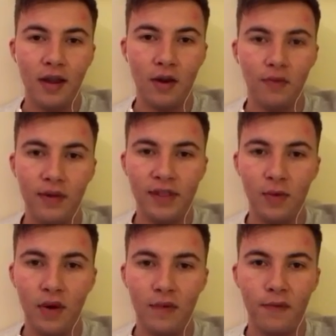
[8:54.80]

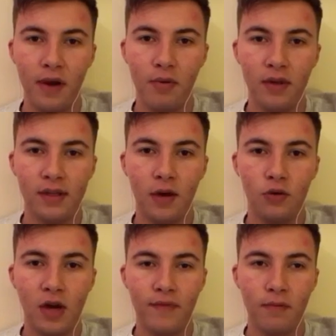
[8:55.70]
convincing win of 3 points at Old
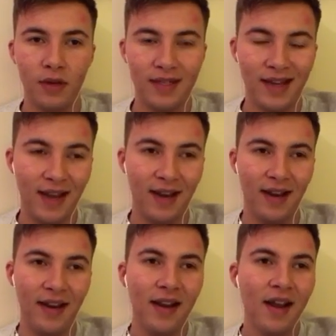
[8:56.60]
Trafford. But
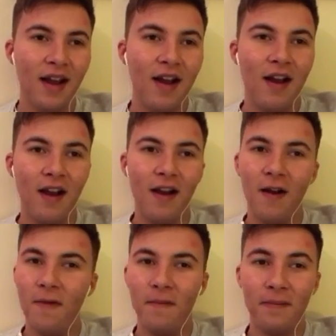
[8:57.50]
sadly,
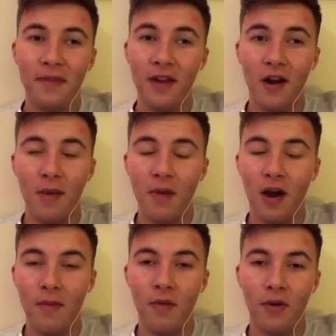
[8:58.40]
I'm
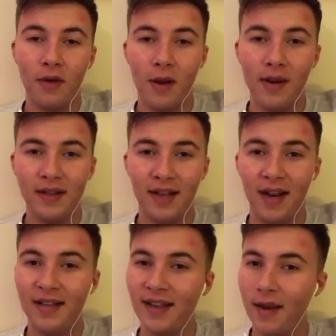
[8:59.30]
not going into
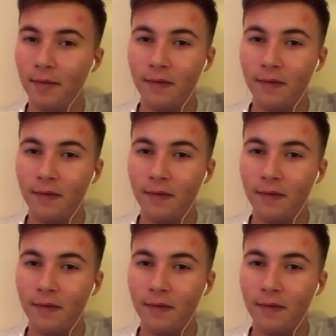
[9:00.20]
this game